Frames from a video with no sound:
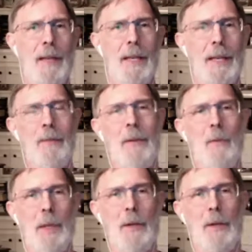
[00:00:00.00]

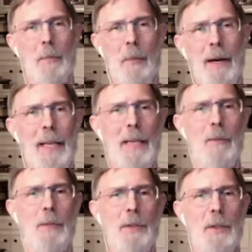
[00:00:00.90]
Even when her
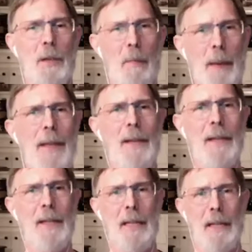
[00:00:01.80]
body was
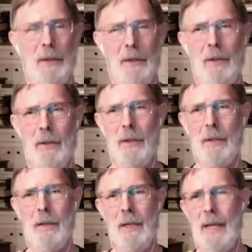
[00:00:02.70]
abandoning her,
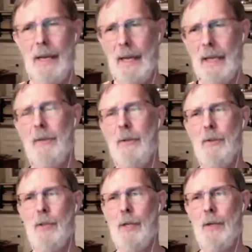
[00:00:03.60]
her
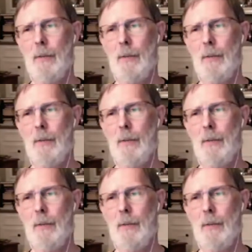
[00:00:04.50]
energy, her